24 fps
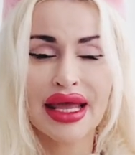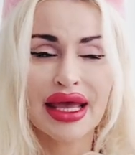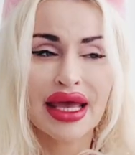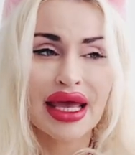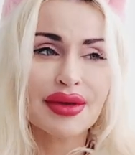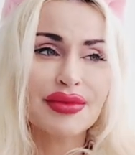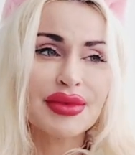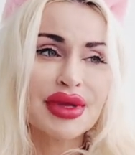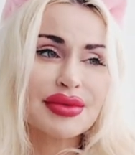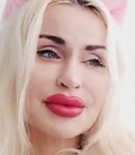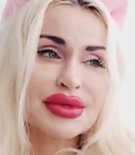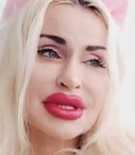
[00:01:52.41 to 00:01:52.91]

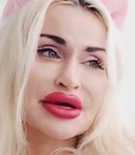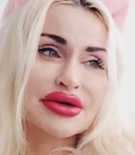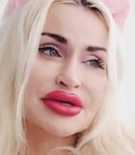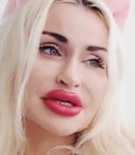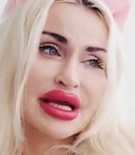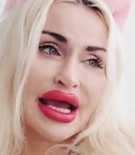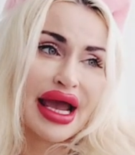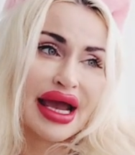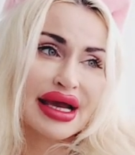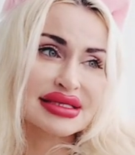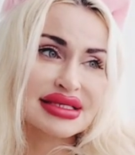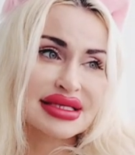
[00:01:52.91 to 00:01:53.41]
And maybe now
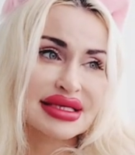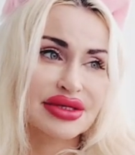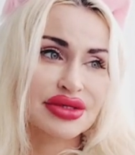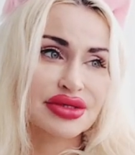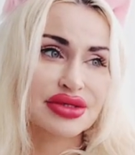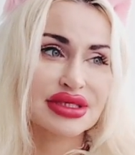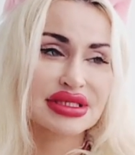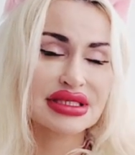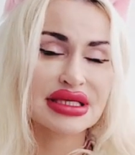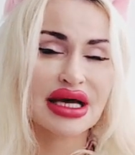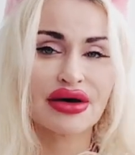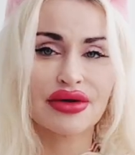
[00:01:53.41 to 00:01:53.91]
you're asking
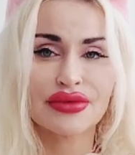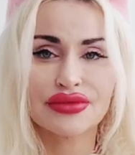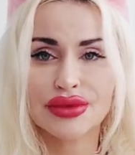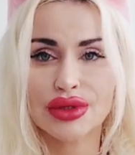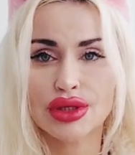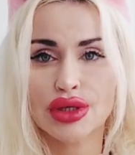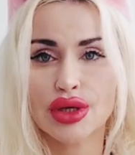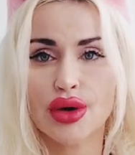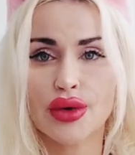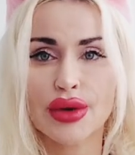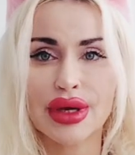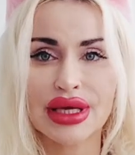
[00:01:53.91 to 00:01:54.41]
yourself, you
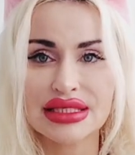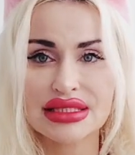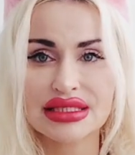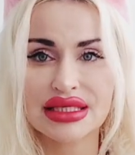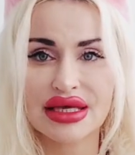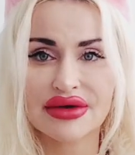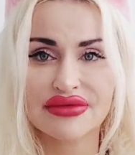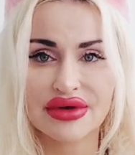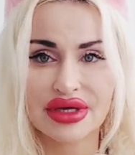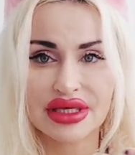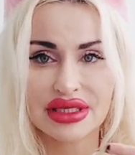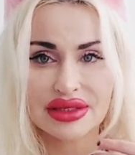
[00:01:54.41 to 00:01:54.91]
know, is
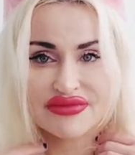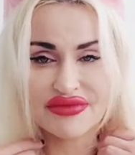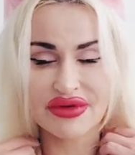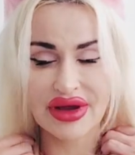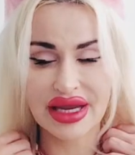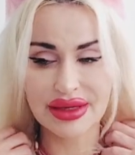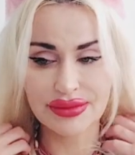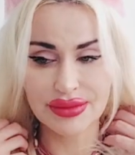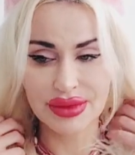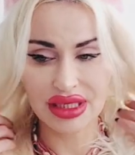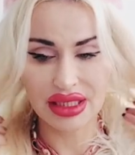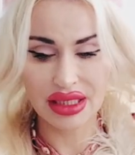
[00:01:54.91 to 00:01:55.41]
love going to
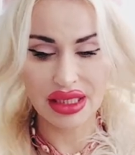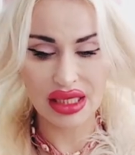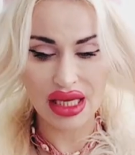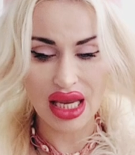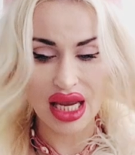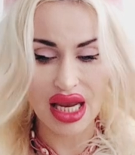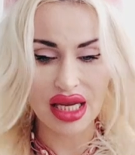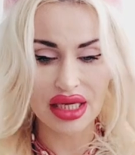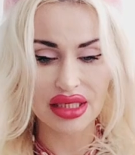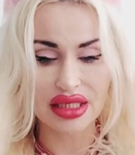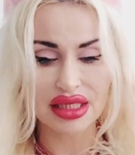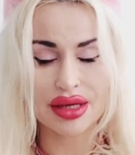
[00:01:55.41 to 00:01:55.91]
find me
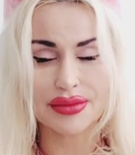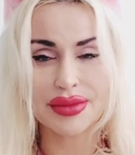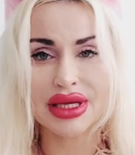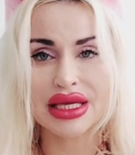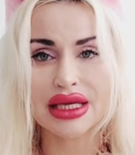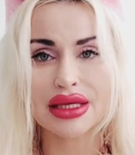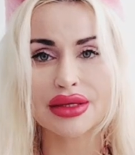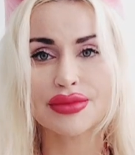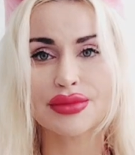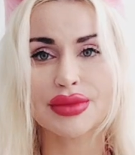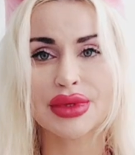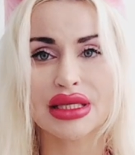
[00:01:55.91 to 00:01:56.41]
again? Am I
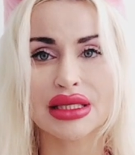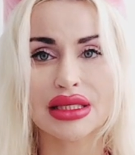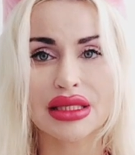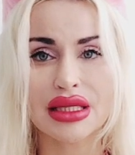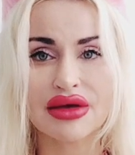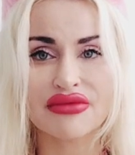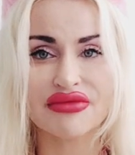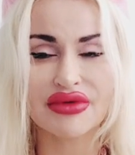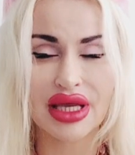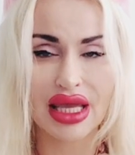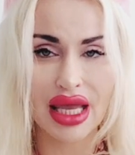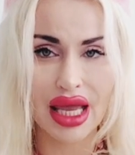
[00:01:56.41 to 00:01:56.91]
going to be in
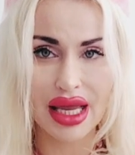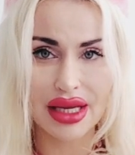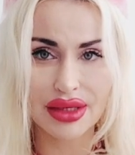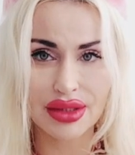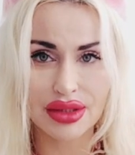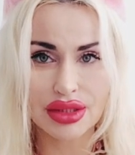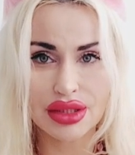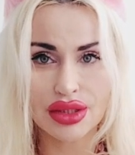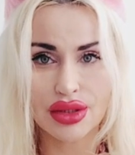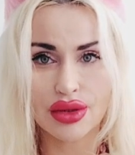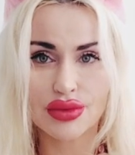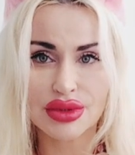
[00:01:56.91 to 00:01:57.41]
love again?
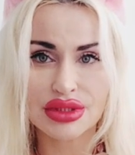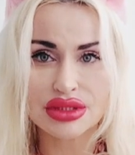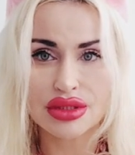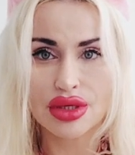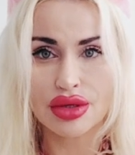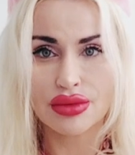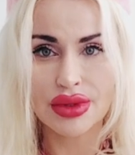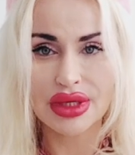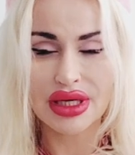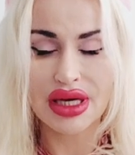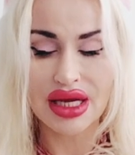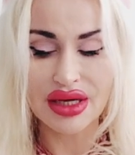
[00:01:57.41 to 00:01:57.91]
You know, what's
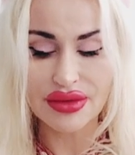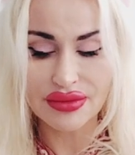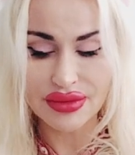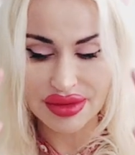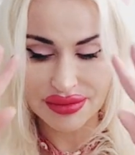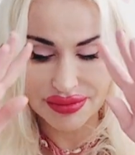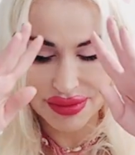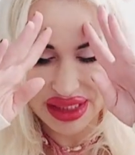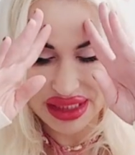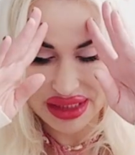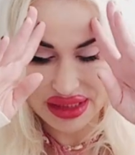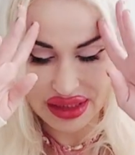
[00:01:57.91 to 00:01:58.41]
going on with
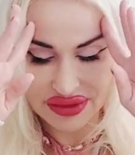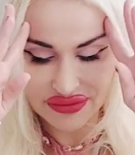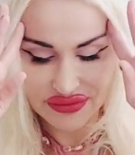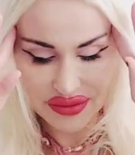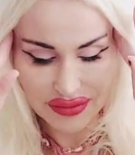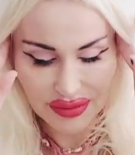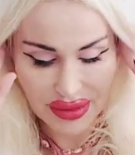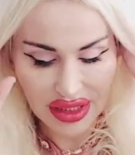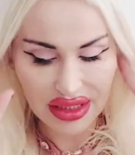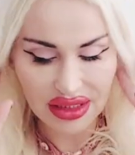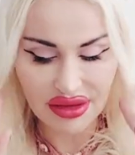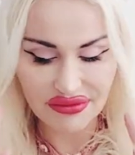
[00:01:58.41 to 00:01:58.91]
my life, with
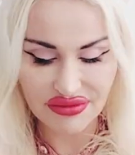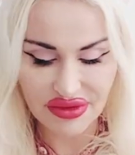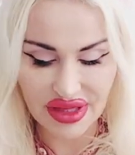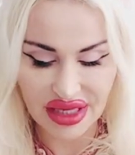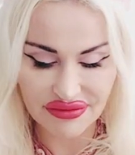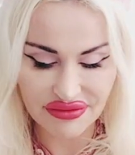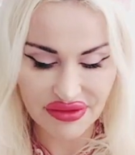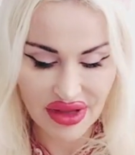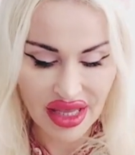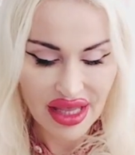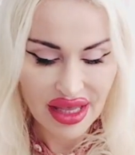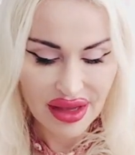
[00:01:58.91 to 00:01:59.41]
my love
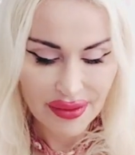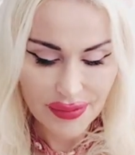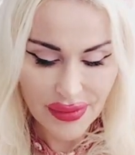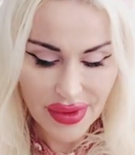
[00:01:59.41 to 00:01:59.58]
life?